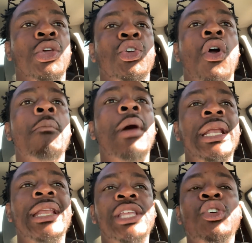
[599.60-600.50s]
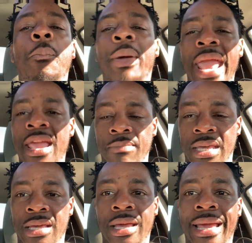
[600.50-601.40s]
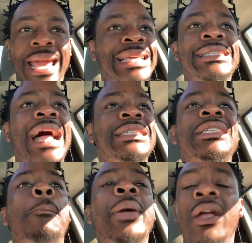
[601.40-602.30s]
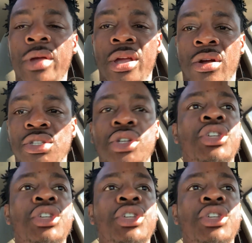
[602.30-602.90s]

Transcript: Your money that you're paying me is not superior to the